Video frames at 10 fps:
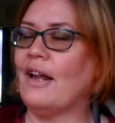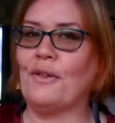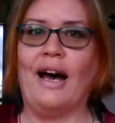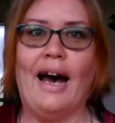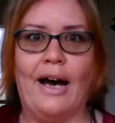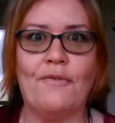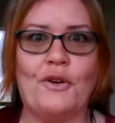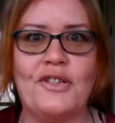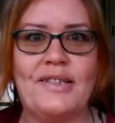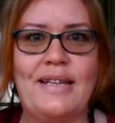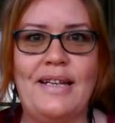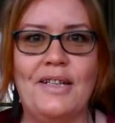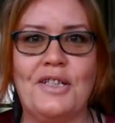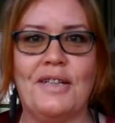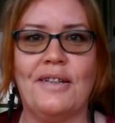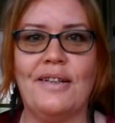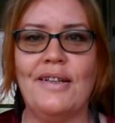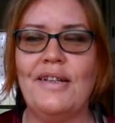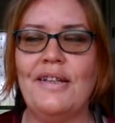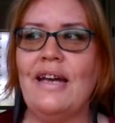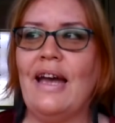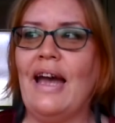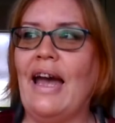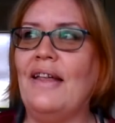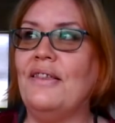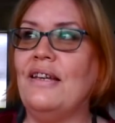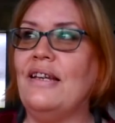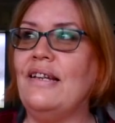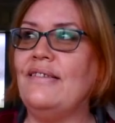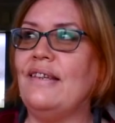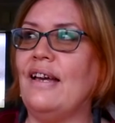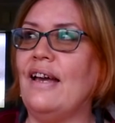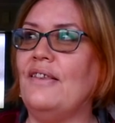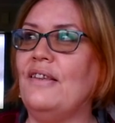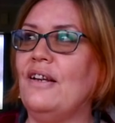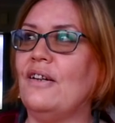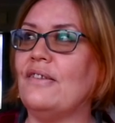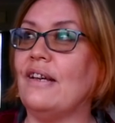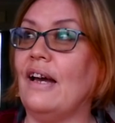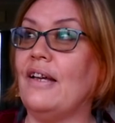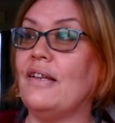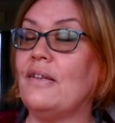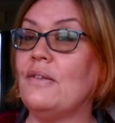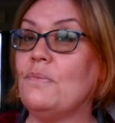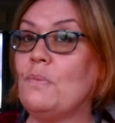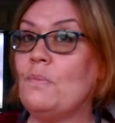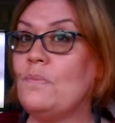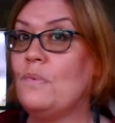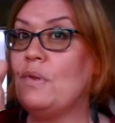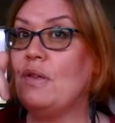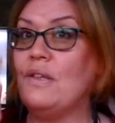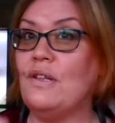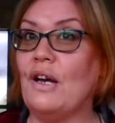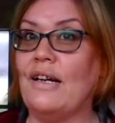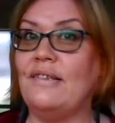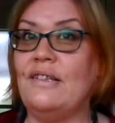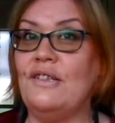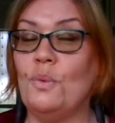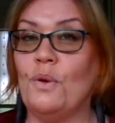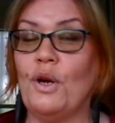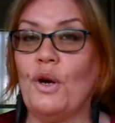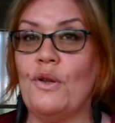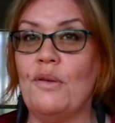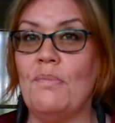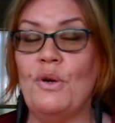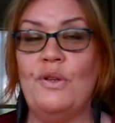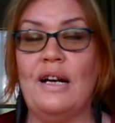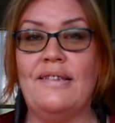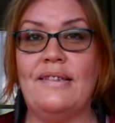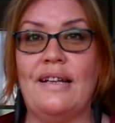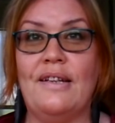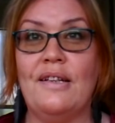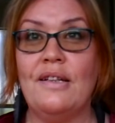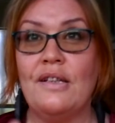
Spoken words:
I thought, got his attention. And then he said, and then I was like, I said, you want to go to the moon? I said,